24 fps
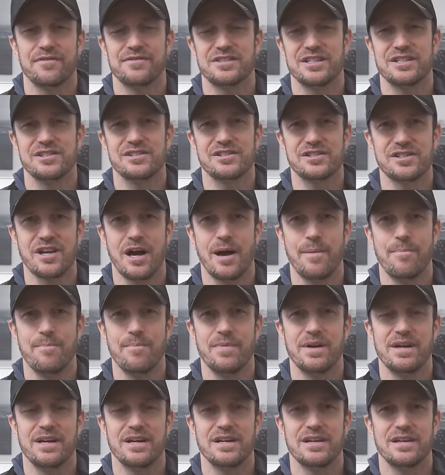I've seen
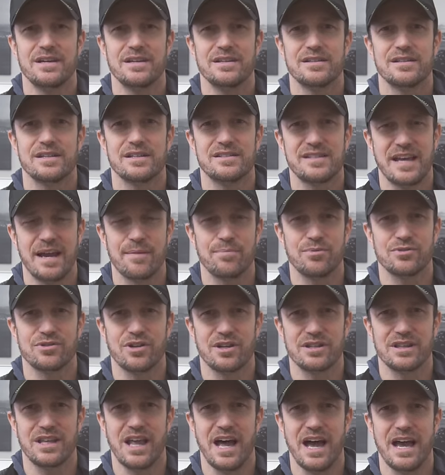some examples
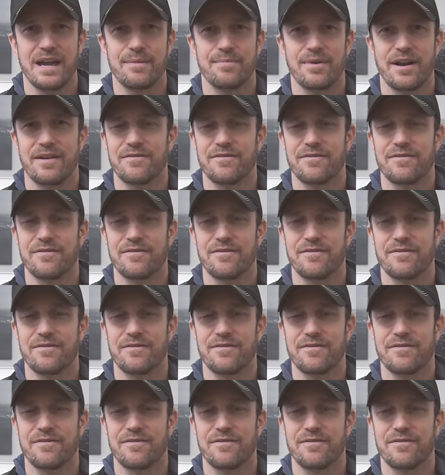online,